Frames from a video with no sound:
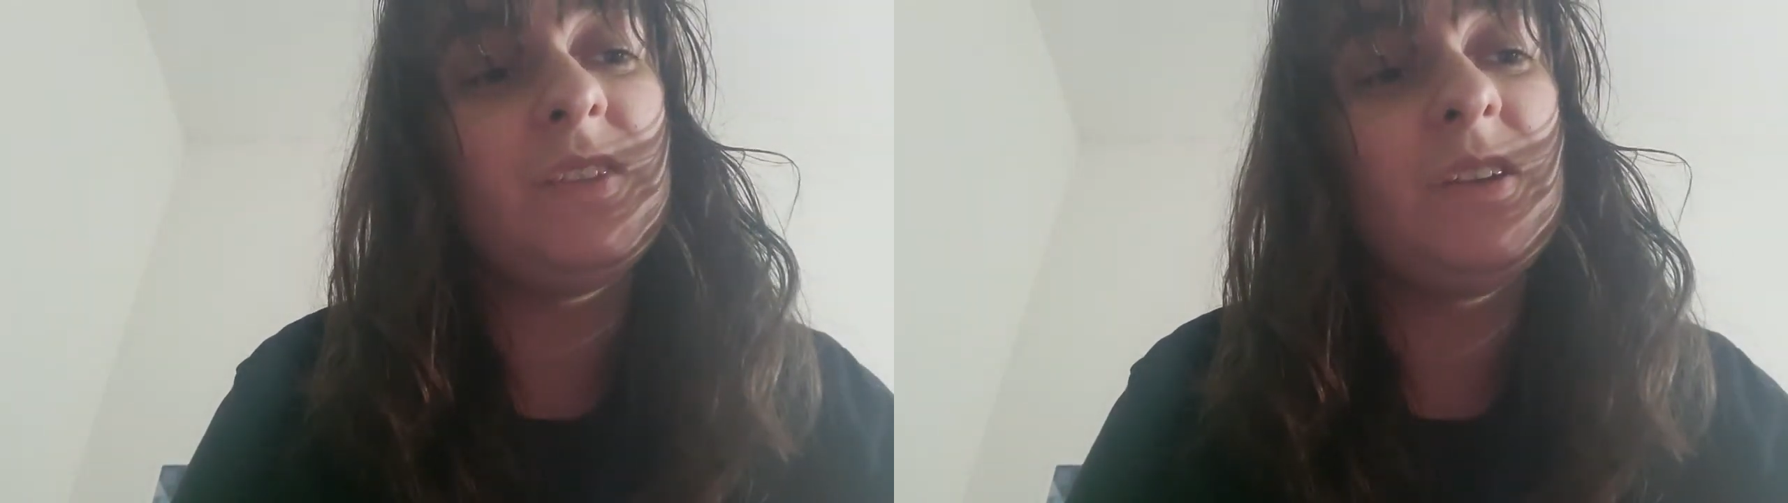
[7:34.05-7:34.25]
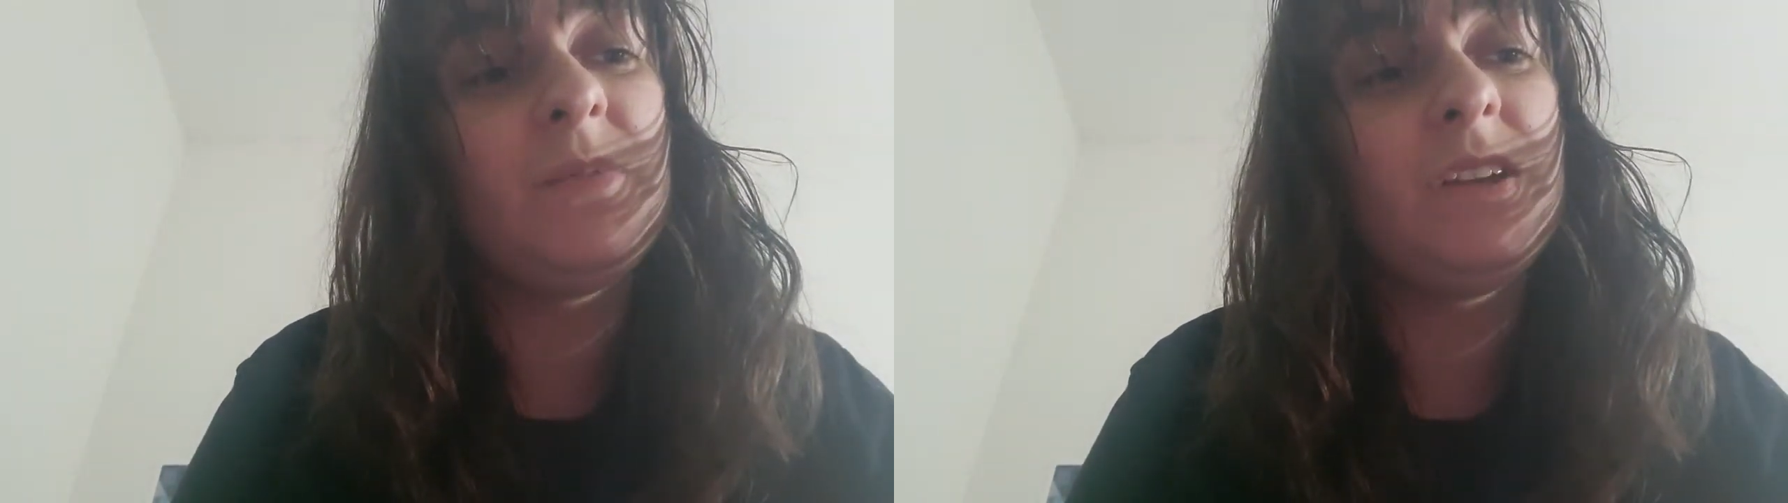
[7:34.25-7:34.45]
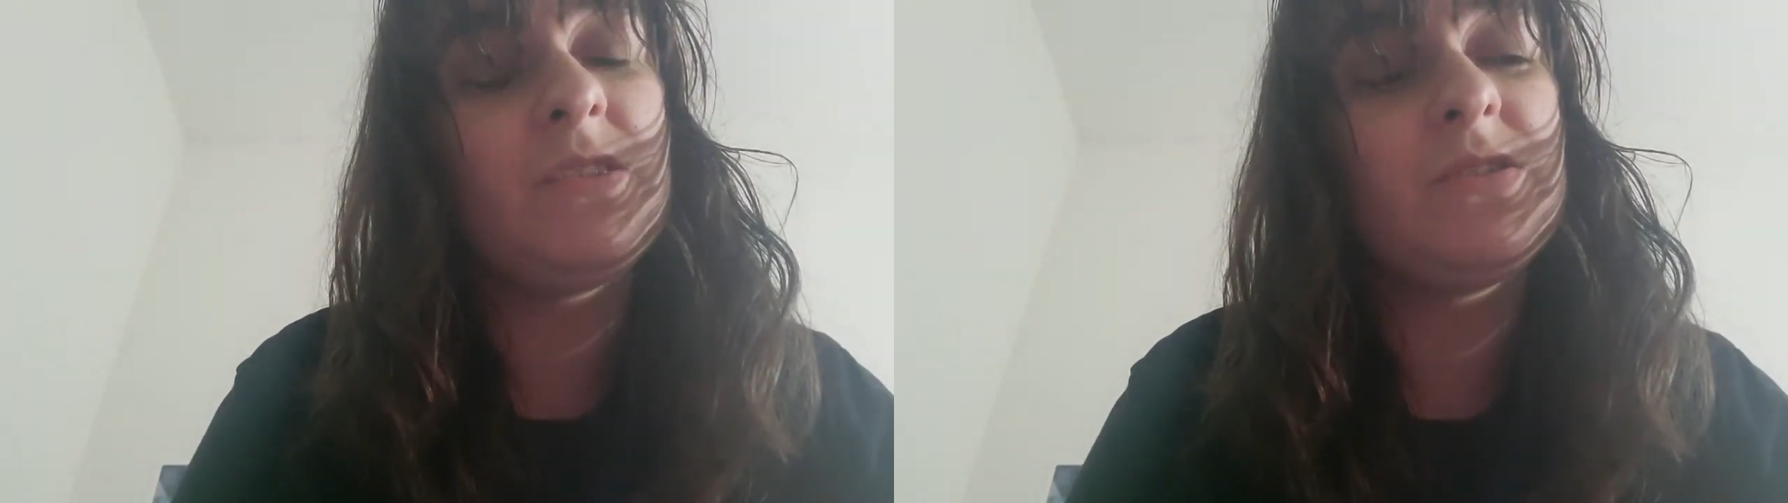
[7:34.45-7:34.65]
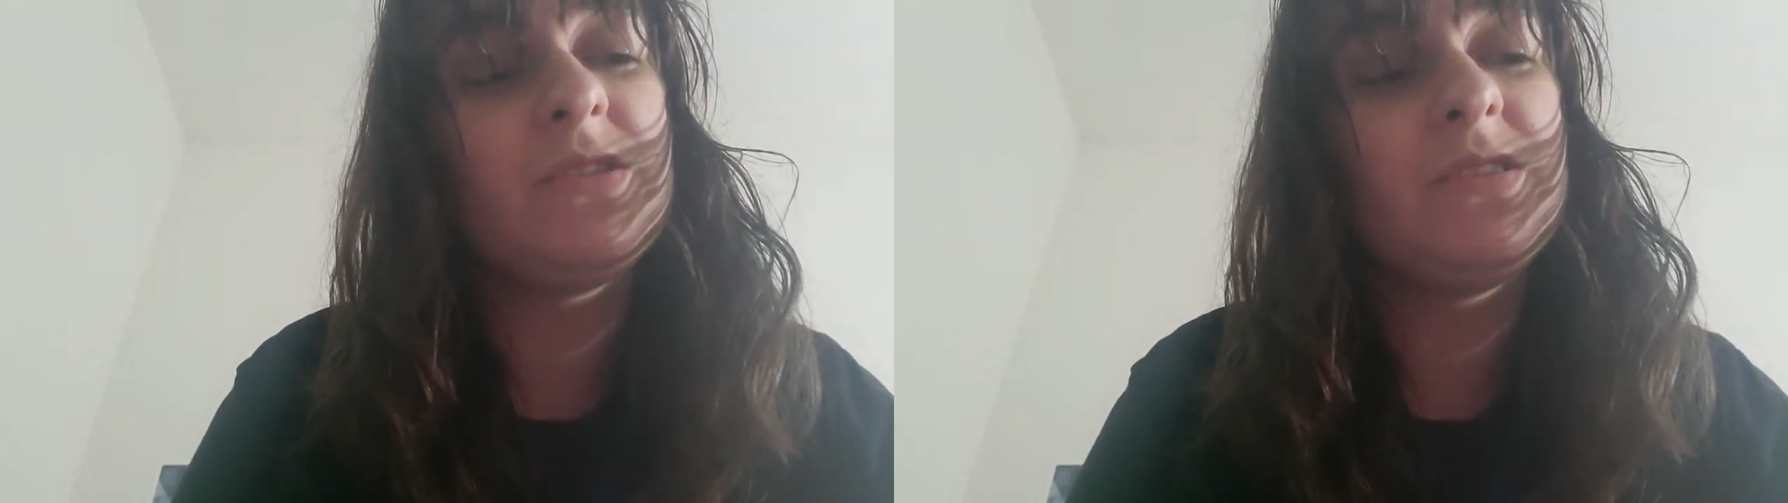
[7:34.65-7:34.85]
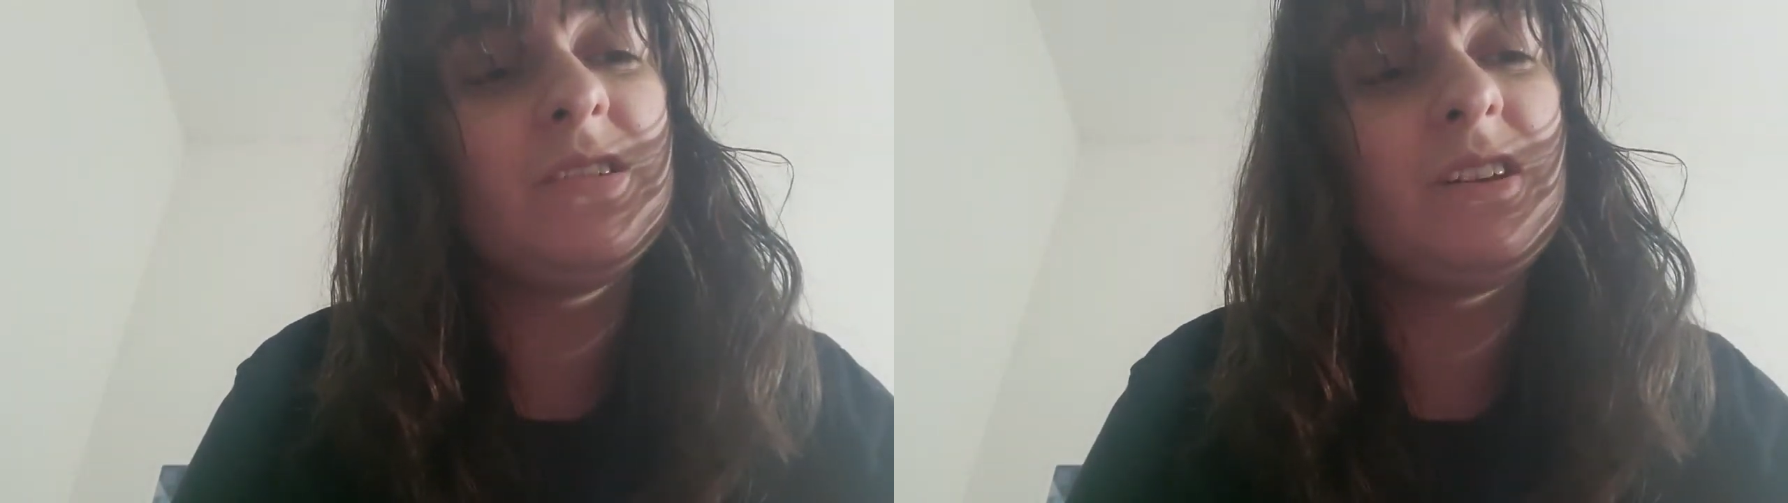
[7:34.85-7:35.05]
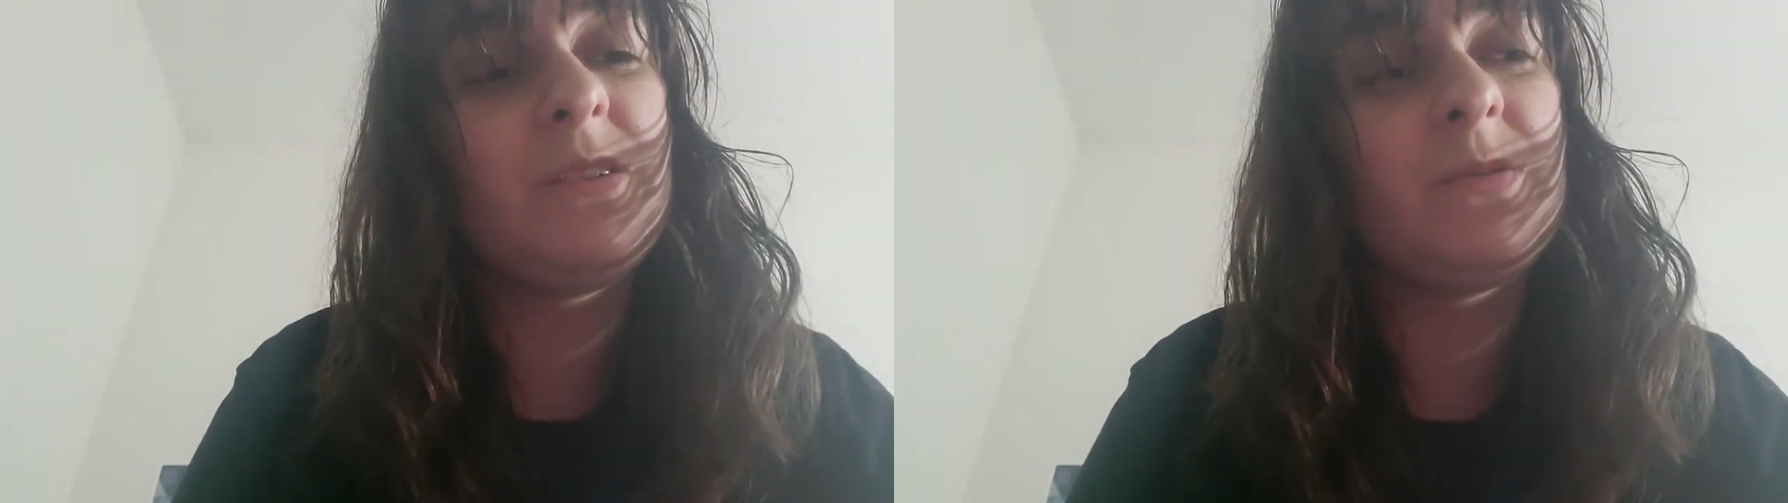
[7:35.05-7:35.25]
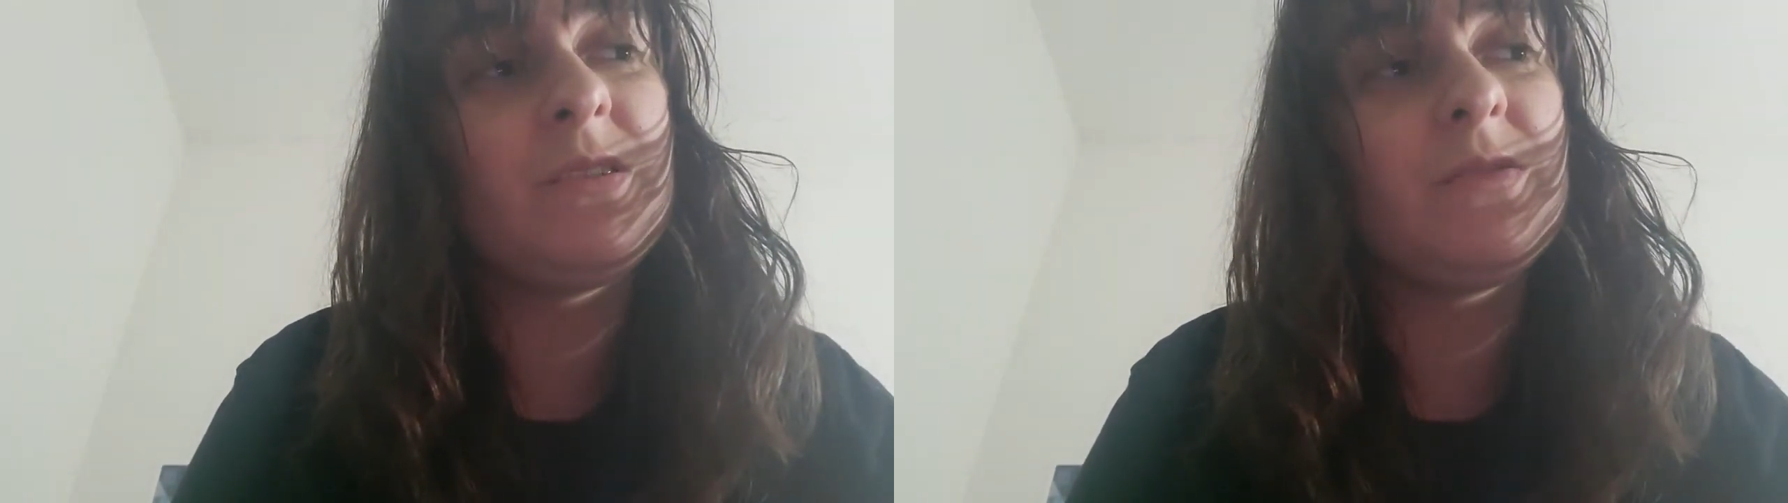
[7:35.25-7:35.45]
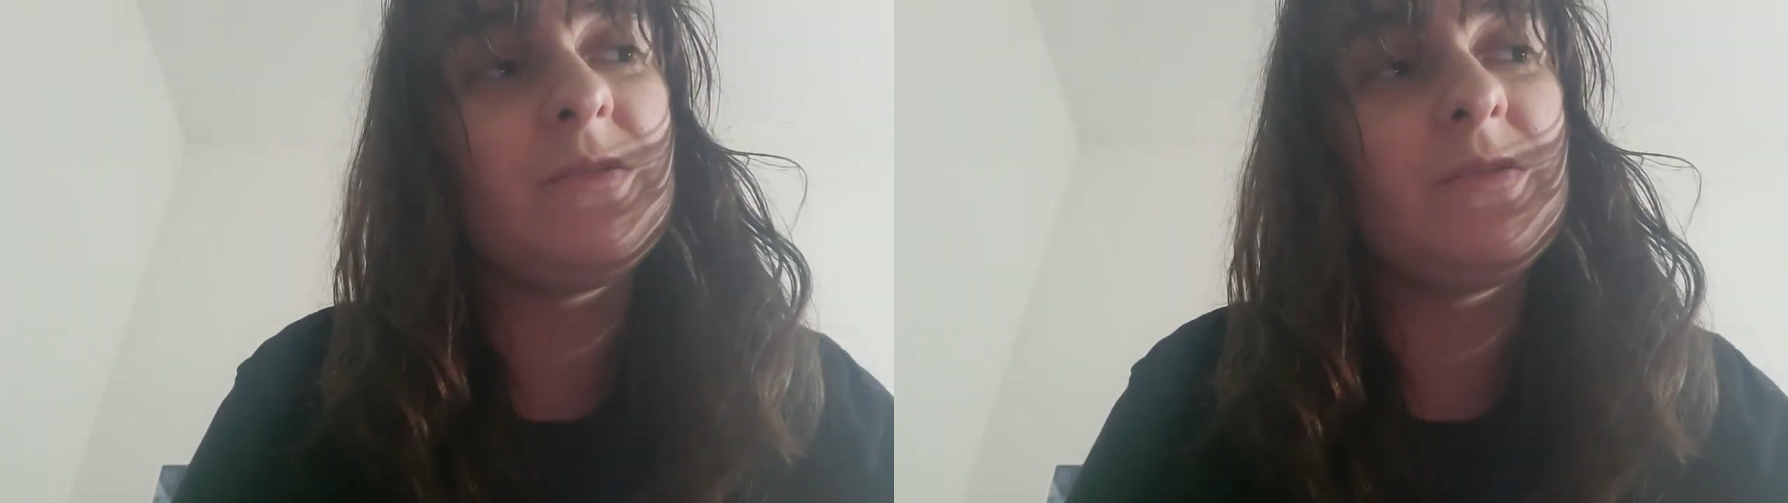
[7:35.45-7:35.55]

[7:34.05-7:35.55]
But yeah, she and I were good